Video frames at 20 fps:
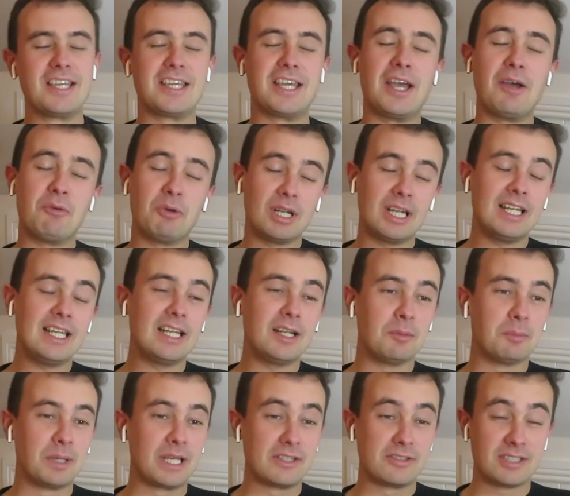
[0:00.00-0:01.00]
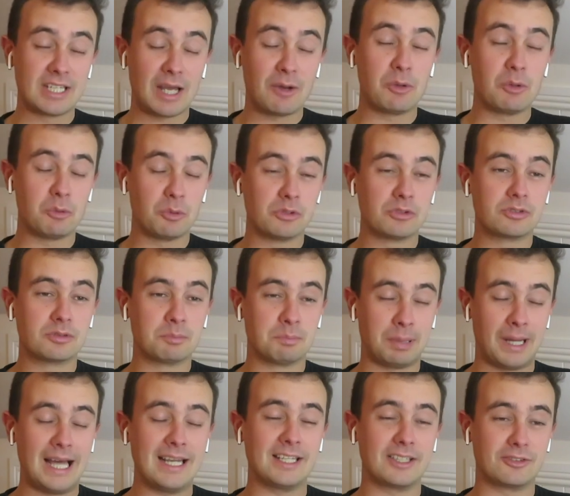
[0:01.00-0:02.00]
Yeah, well, a little bit. Now, it was
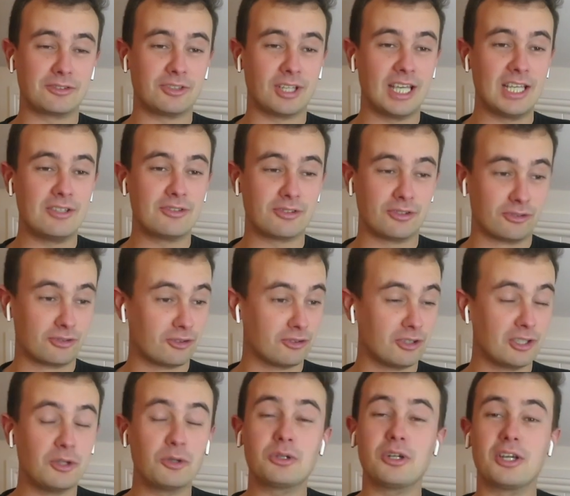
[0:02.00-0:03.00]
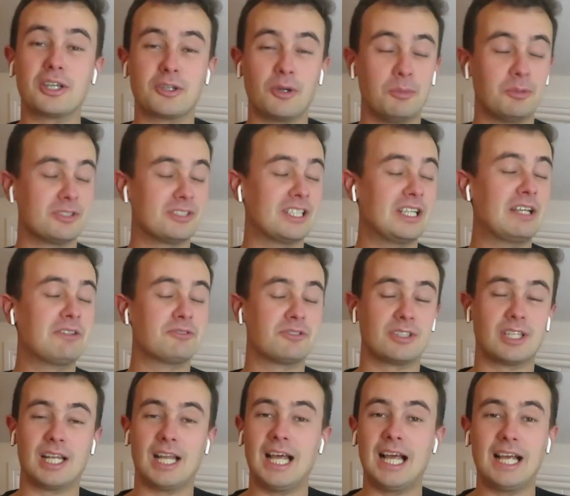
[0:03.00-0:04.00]
panic stations because it looked like coming down to
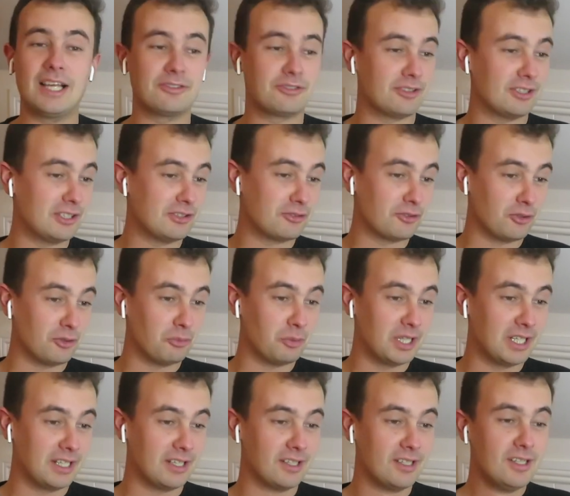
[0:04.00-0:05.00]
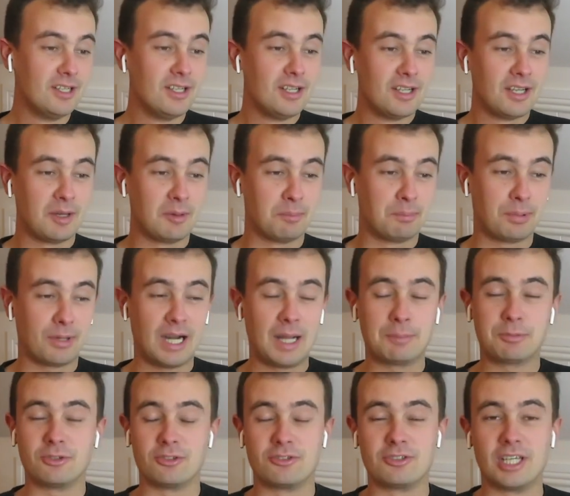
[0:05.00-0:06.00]
the last that he's going to win
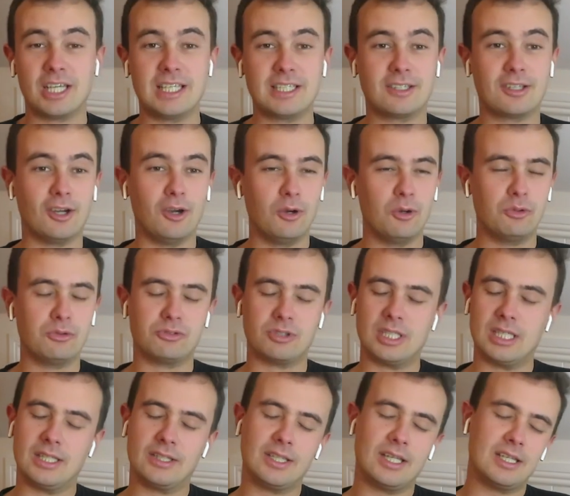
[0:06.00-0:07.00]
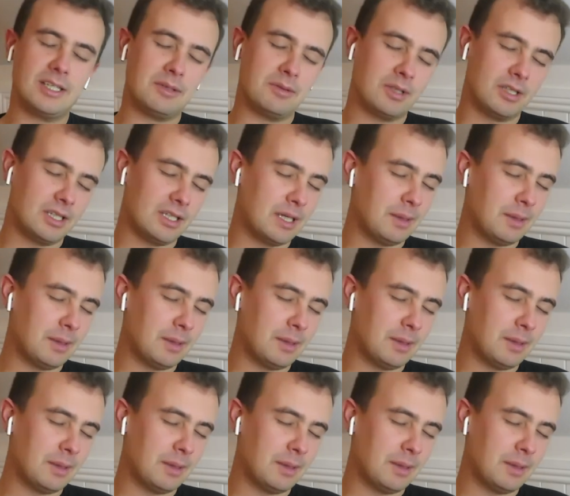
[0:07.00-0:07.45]
perhaps a shade cozy. And then he